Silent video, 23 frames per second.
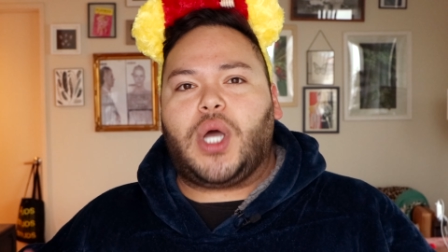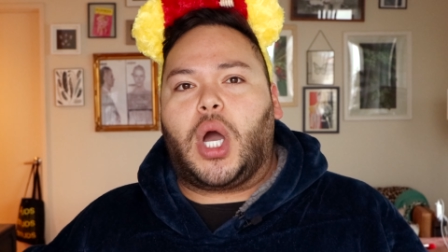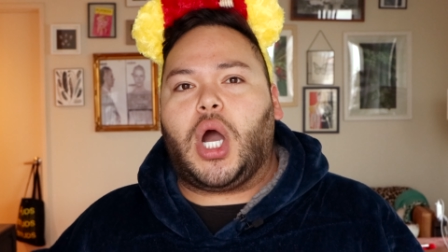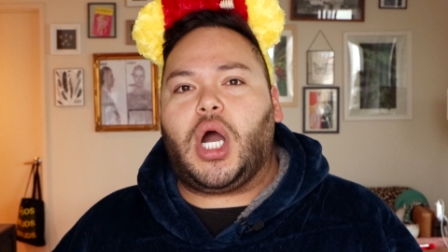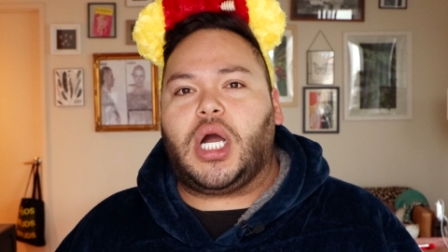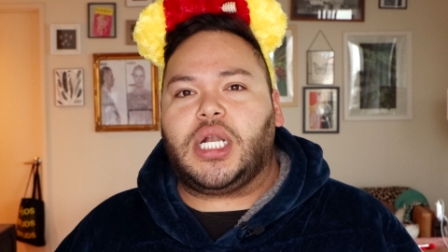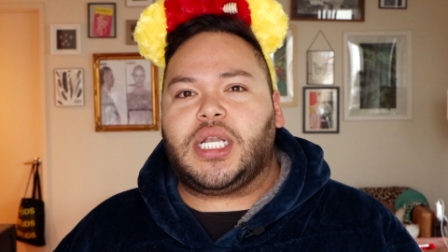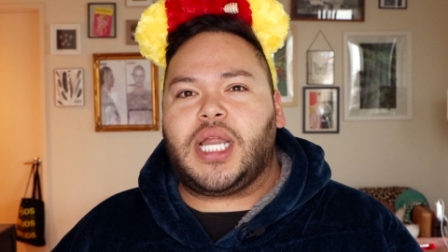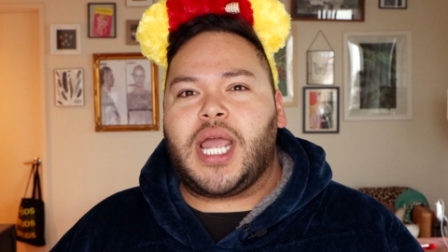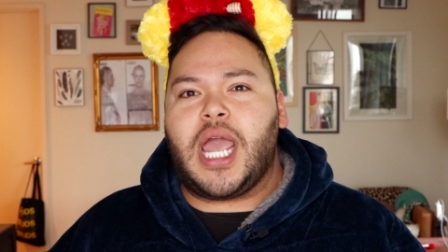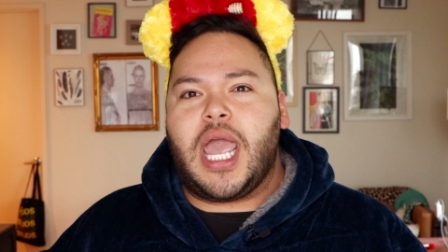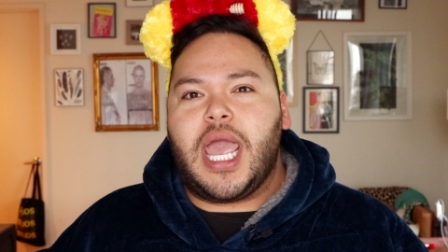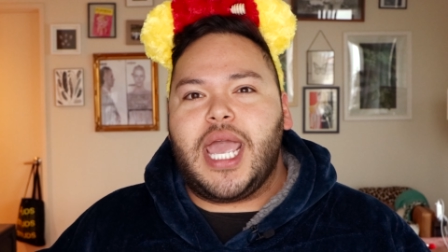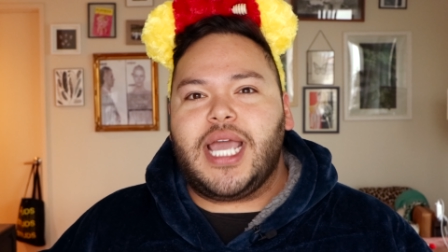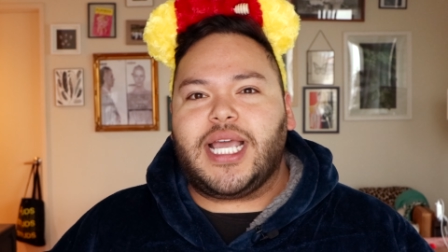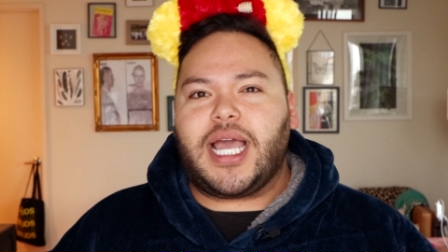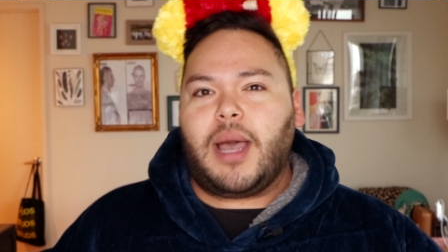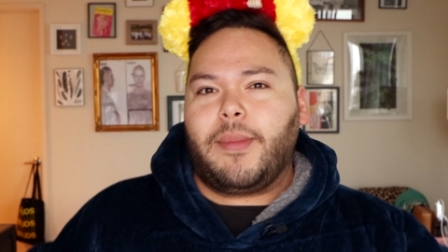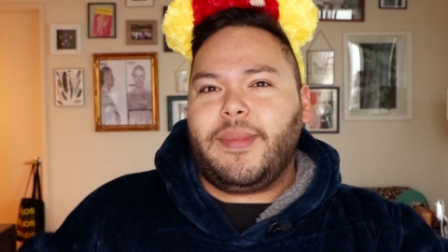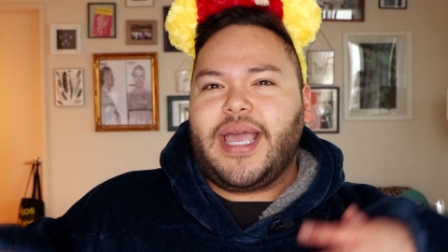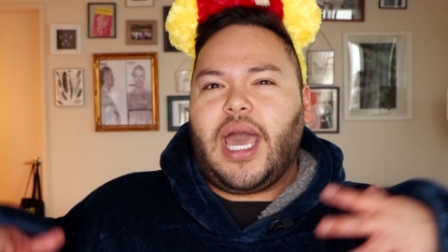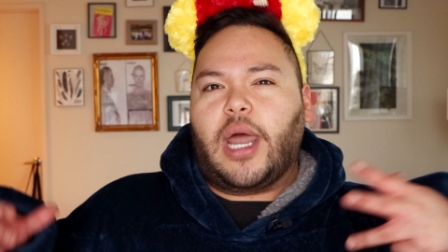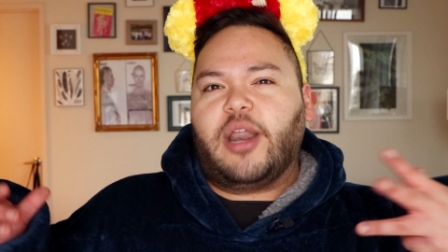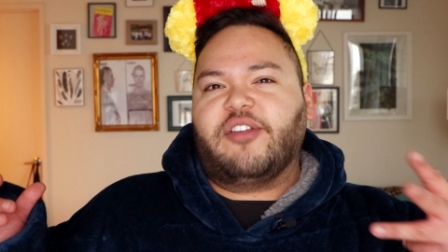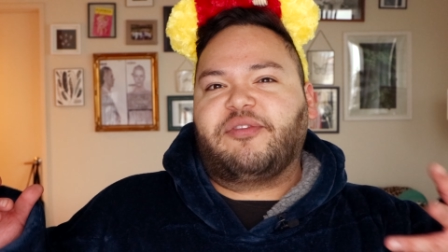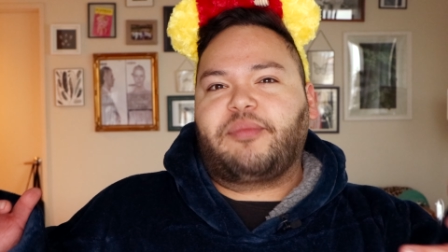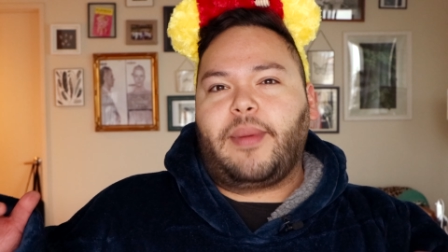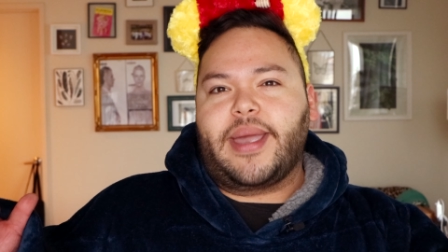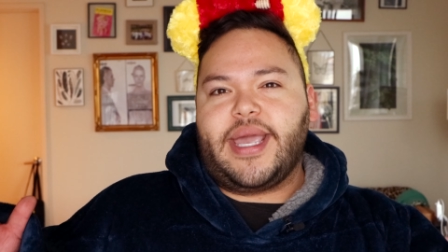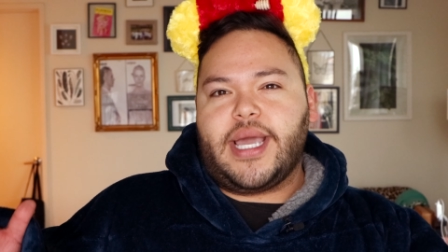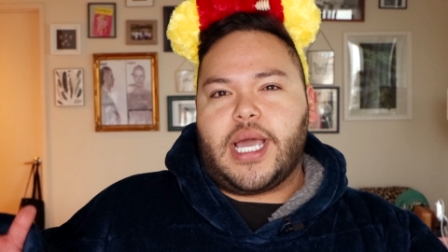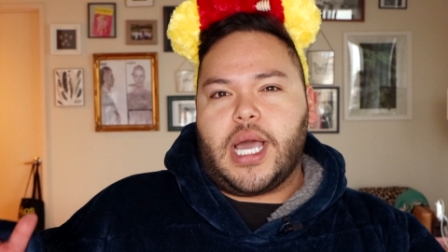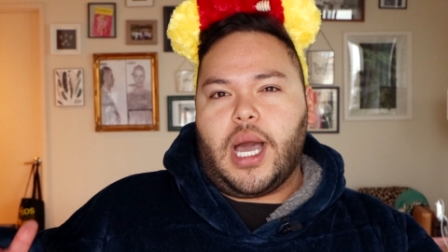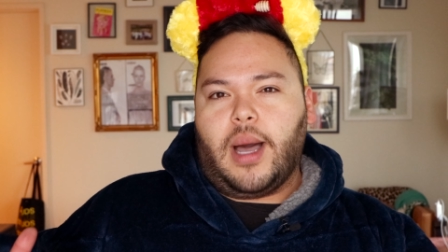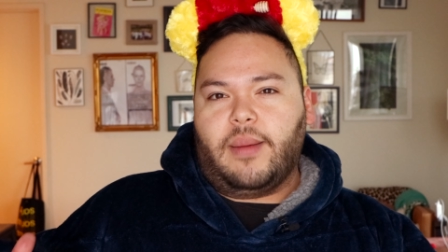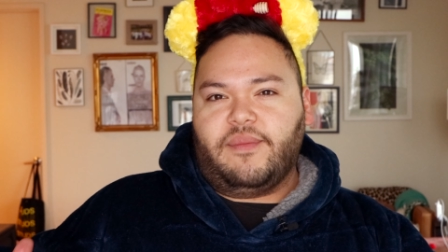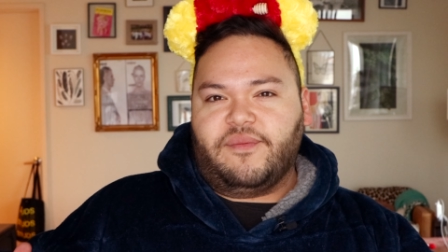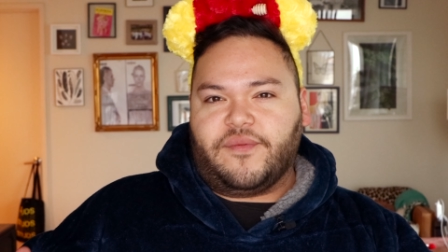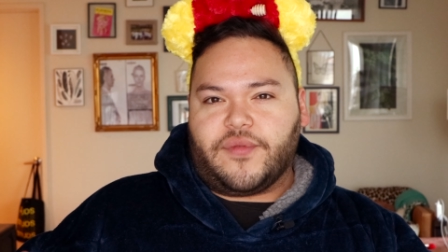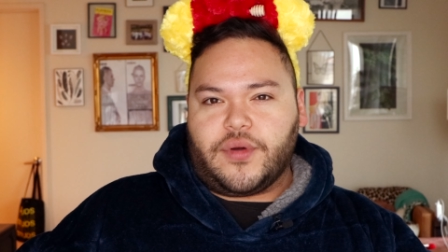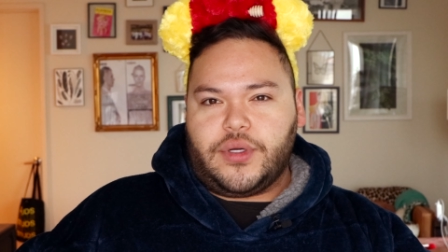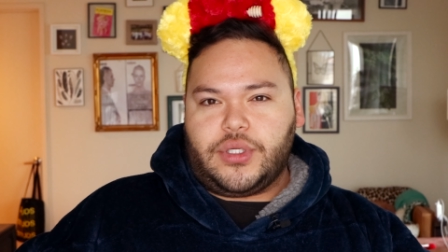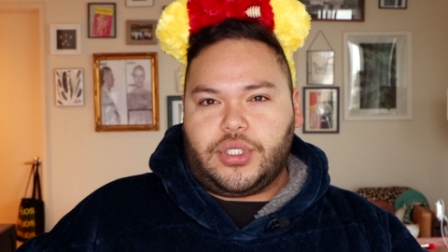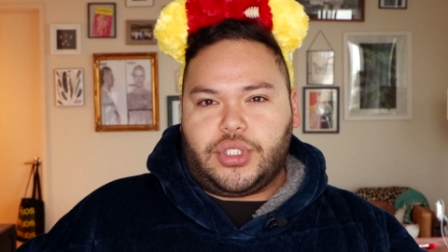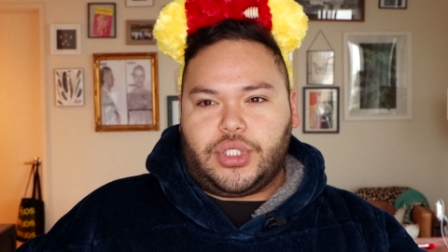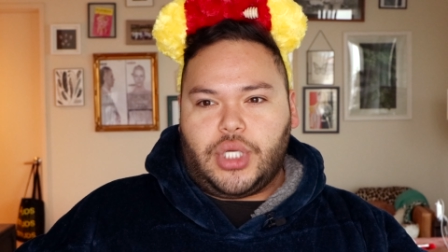on coming out of my
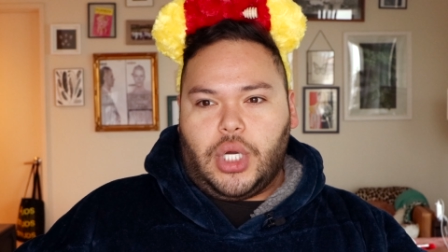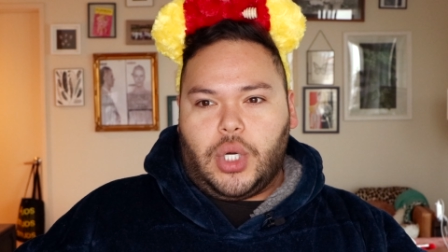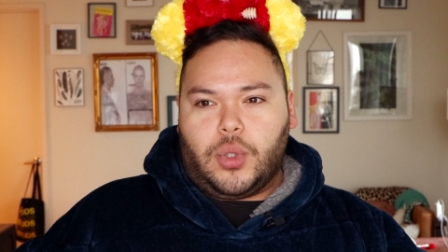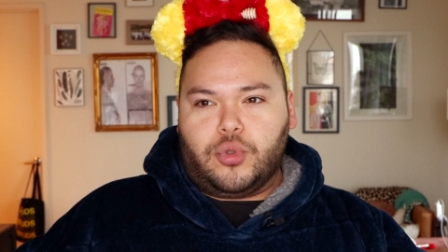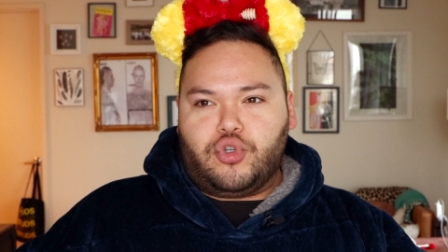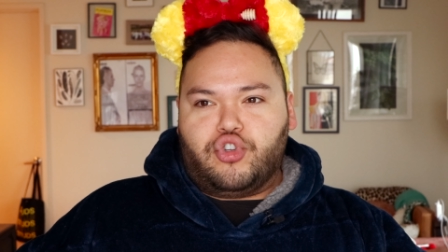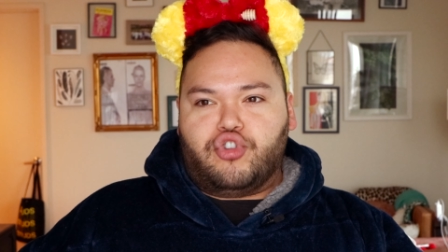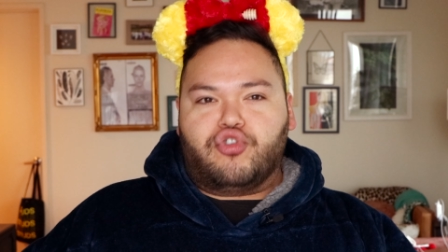comfort zone,